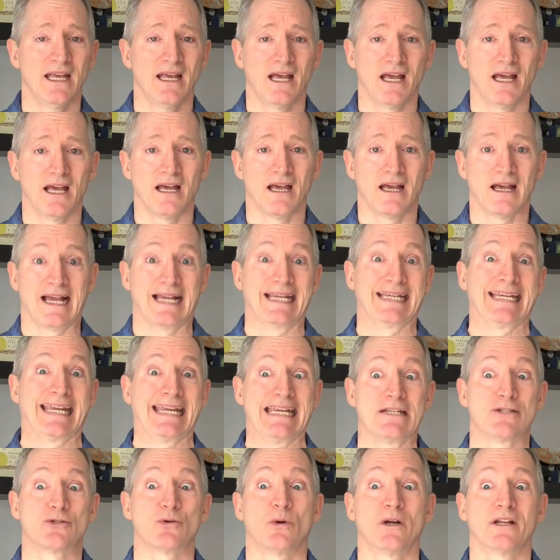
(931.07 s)
I
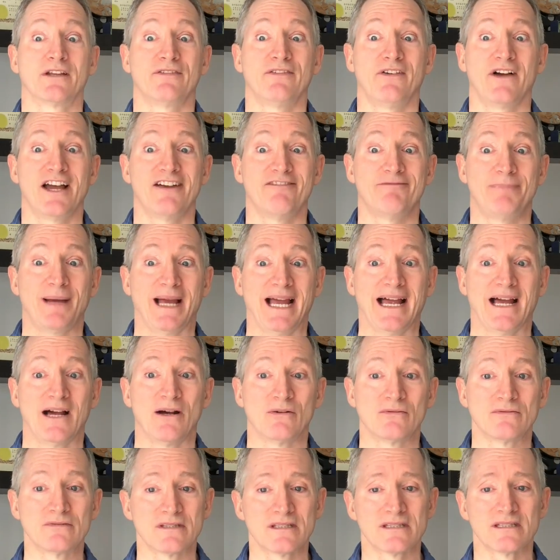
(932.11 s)
gained 25
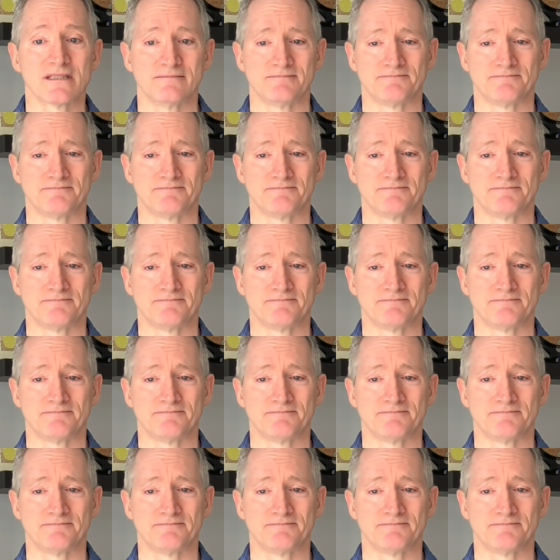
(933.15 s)
pounds.